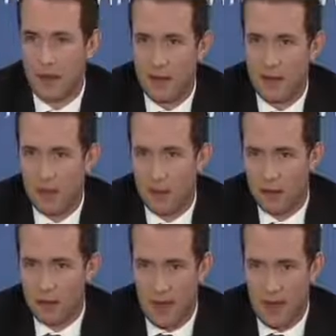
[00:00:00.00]
leads
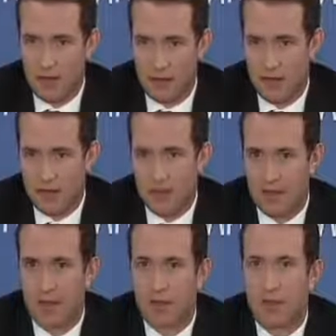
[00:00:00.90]
people to that
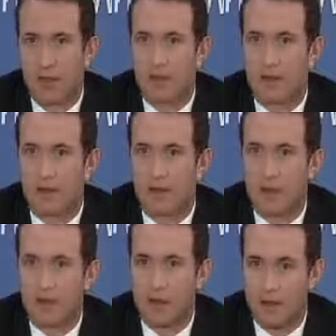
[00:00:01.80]
particular excuse.